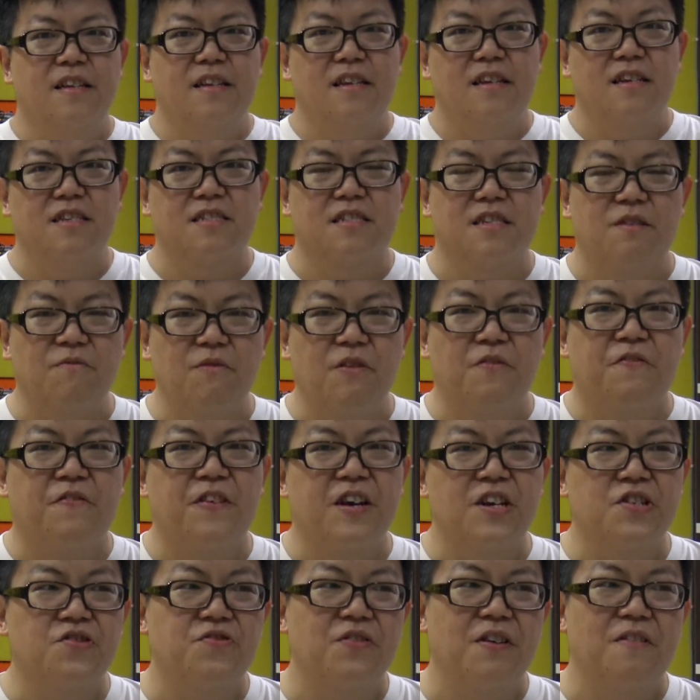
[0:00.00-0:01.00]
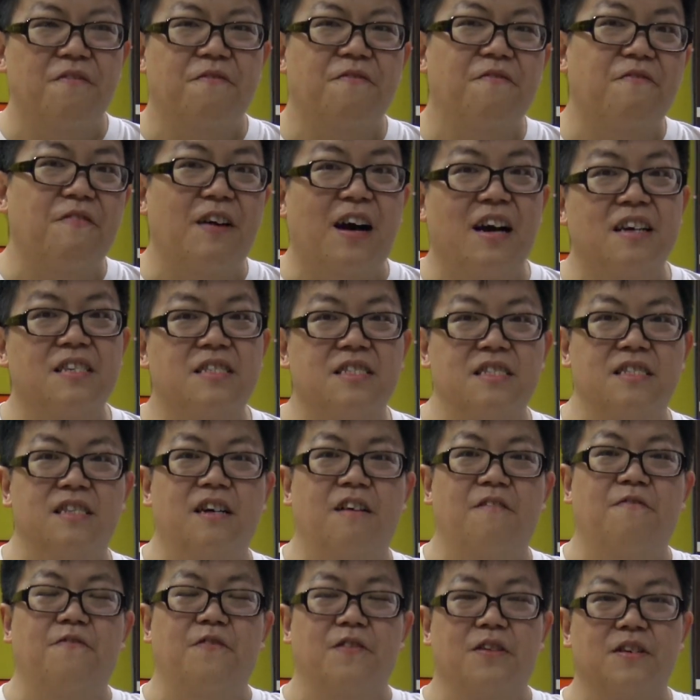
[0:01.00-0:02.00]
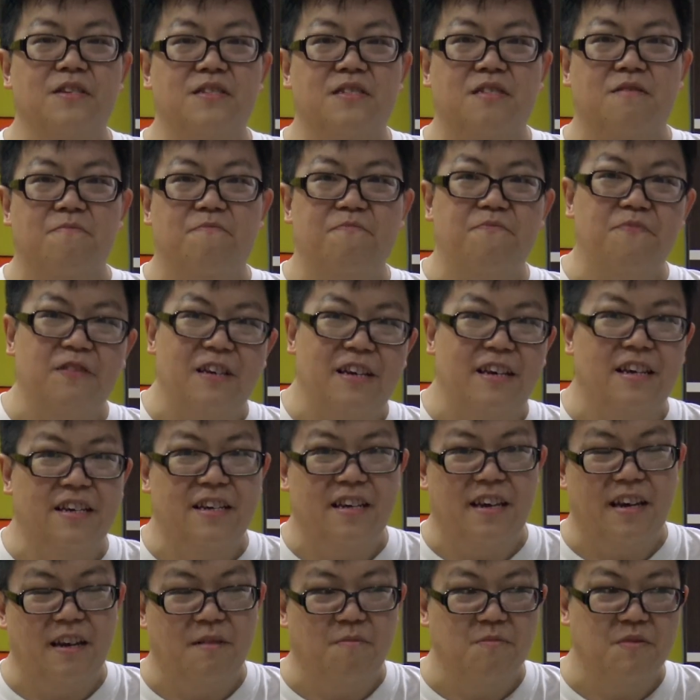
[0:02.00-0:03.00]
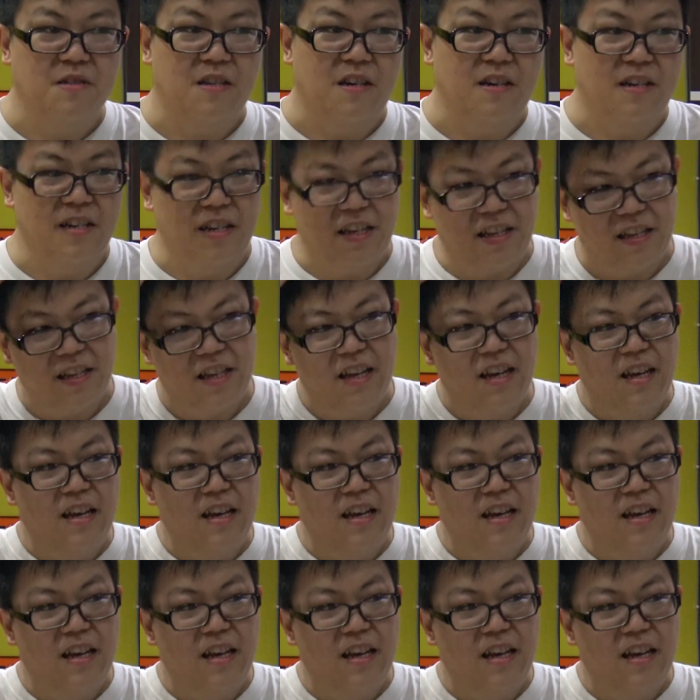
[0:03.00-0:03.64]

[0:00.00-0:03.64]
is the refresh rate fast enough for us to play games on it?